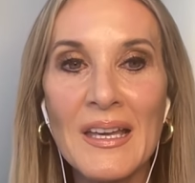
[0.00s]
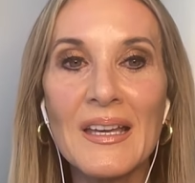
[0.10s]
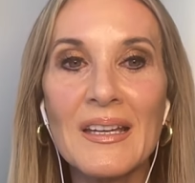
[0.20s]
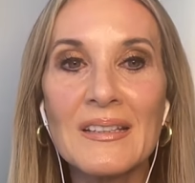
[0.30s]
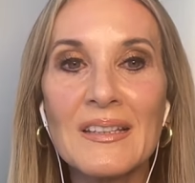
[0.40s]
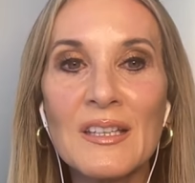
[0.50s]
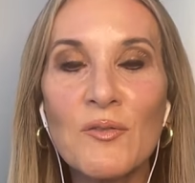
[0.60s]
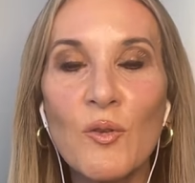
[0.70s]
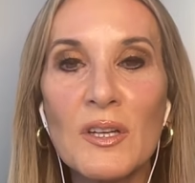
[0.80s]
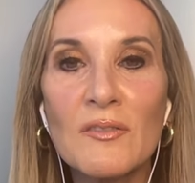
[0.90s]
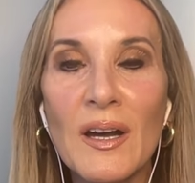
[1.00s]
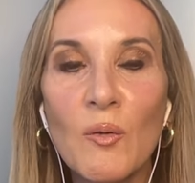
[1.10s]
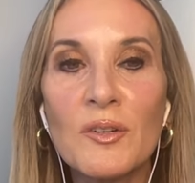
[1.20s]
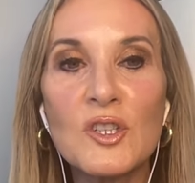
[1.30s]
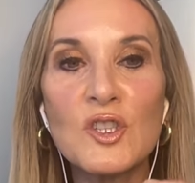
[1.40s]
And therefore, if I
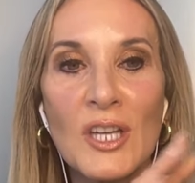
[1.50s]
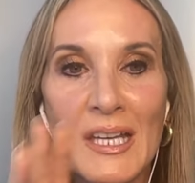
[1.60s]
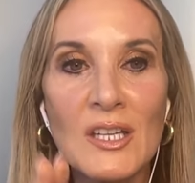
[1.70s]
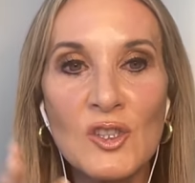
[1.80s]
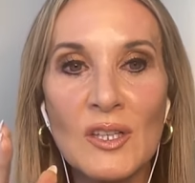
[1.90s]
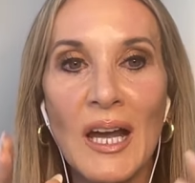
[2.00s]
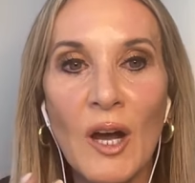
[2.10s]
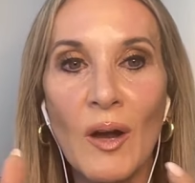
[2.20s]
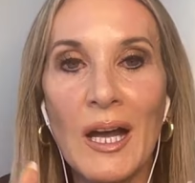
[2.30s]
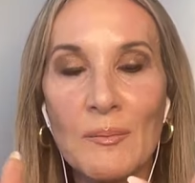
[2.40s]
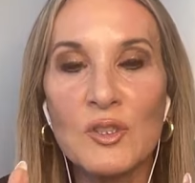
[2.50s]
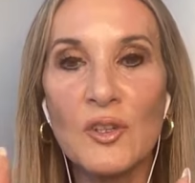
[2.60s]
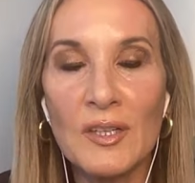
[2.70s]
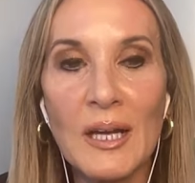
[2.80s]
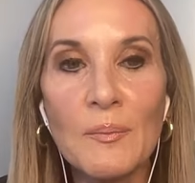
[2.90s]
want to change how I'm
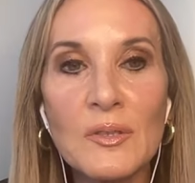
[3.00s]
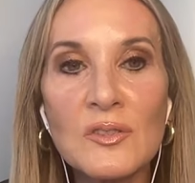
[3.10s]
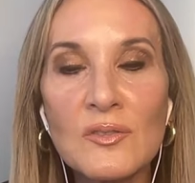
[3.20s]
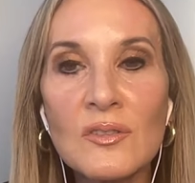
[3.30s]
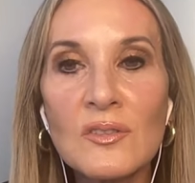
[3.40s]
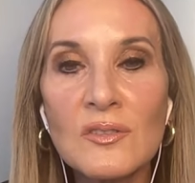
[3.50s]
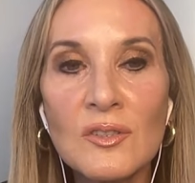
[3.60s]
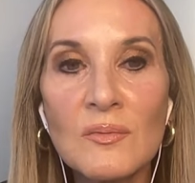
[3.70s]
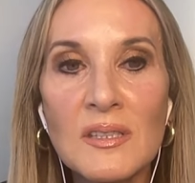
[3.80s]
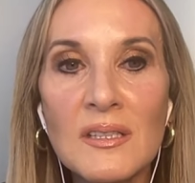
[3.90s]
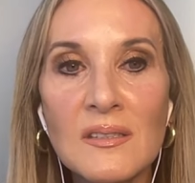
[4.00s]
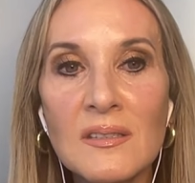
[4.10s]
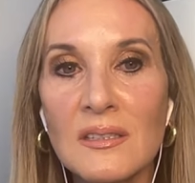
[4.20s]
showing up in certain circumstances,